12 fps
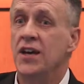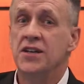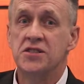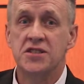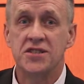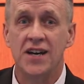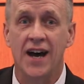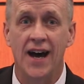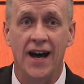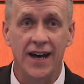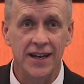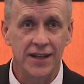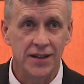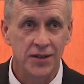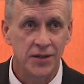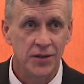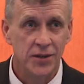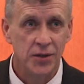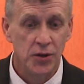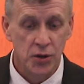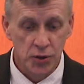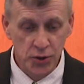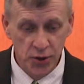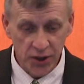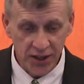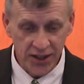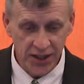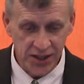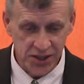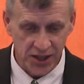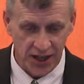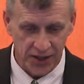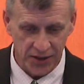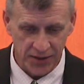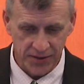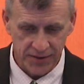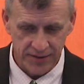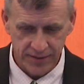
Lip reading: things aside. Look at each other.